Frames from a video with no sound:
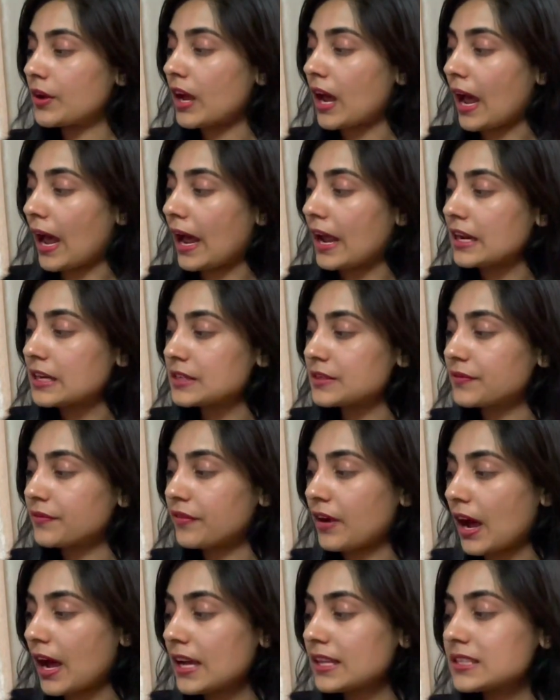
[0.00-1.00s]
And
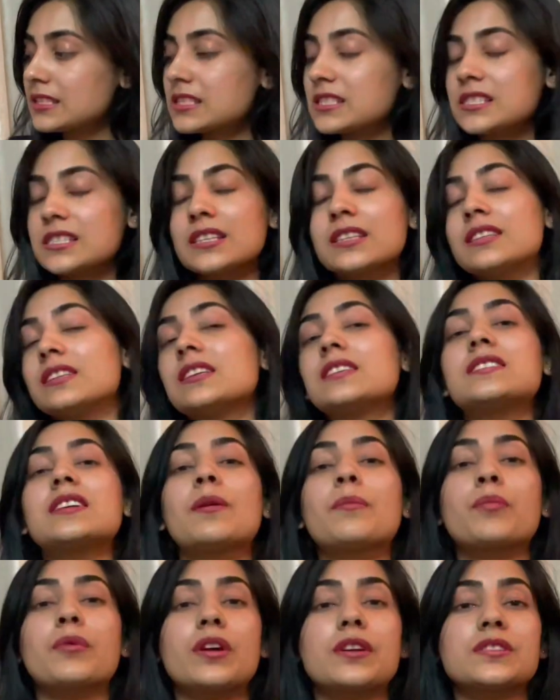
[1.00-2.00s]
fats, these are
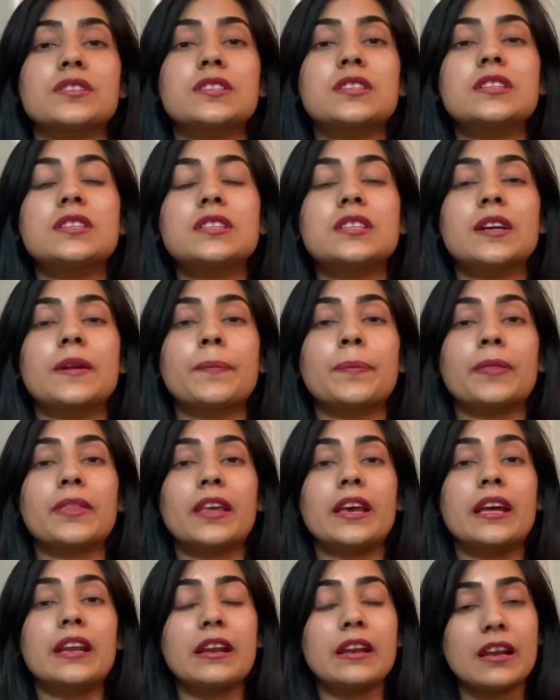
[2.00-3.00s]
present
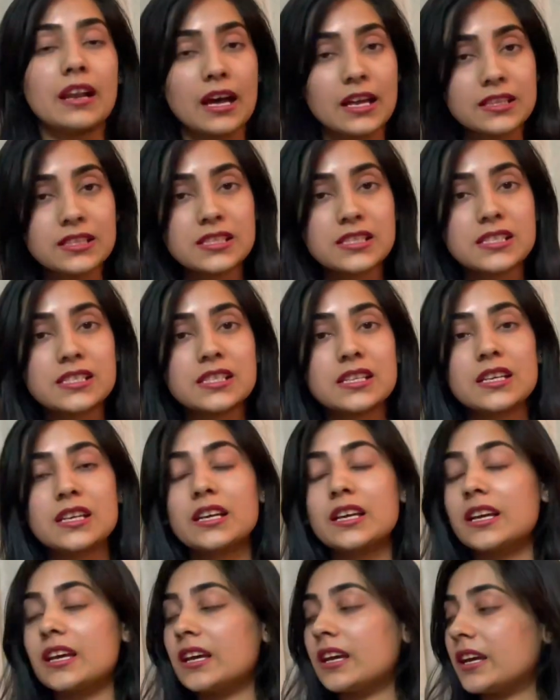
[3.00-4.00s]
in nuts,
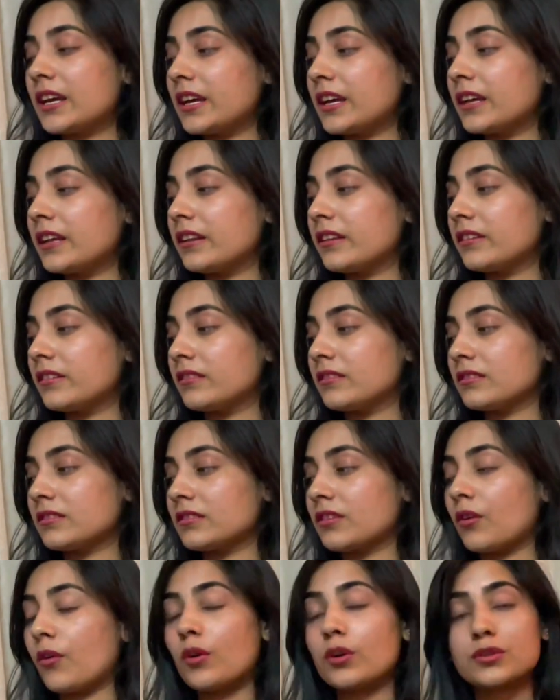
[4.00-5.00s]

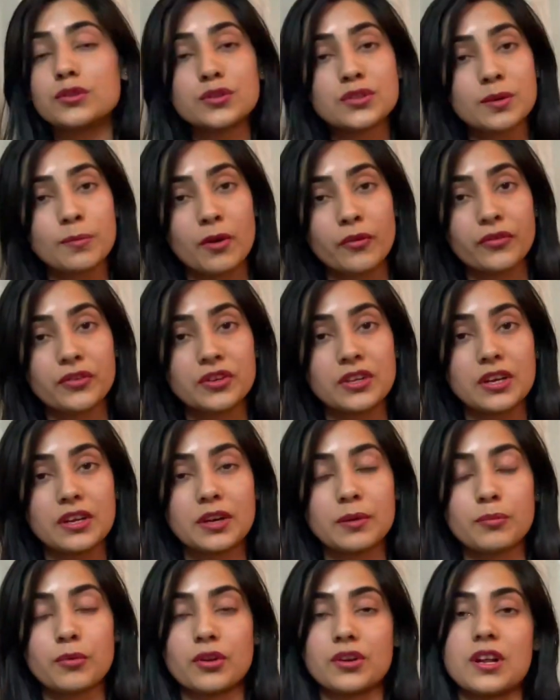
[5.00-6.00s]
in also some of the dairy
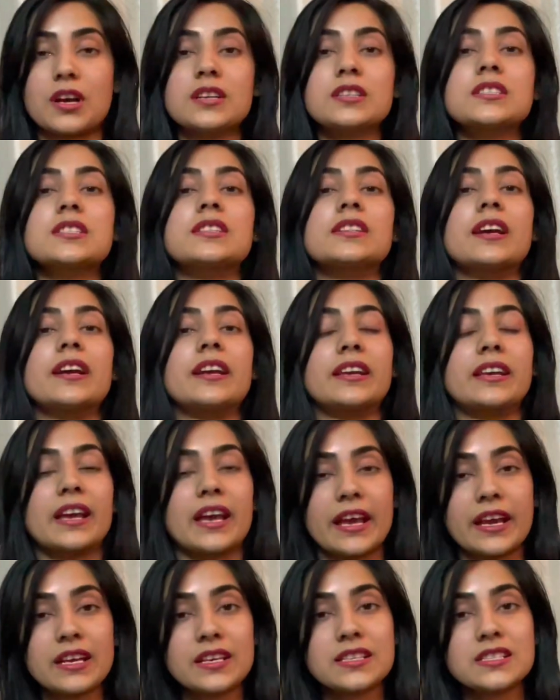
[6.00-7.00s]
products like
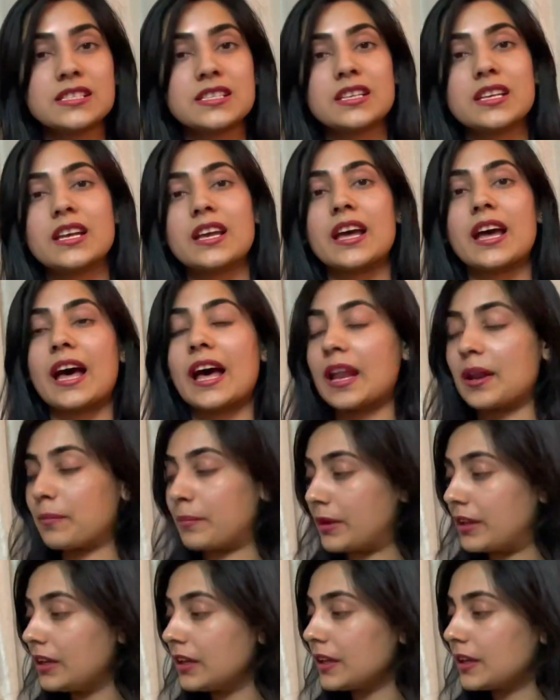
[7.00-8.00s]
eggs and
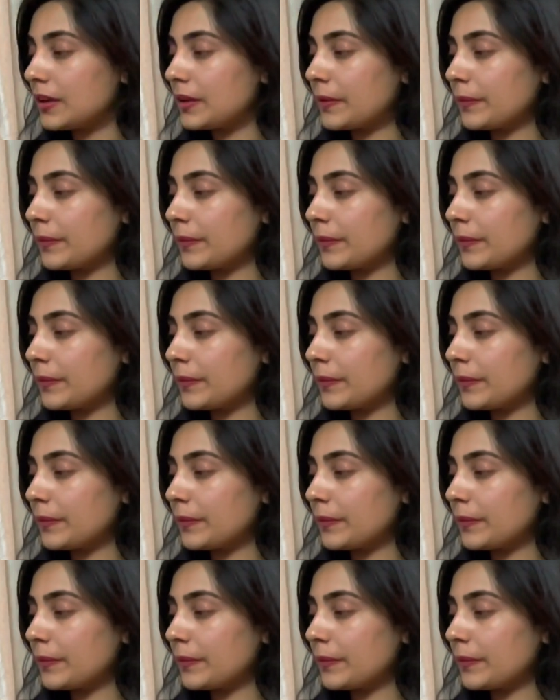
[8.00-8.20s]
milk.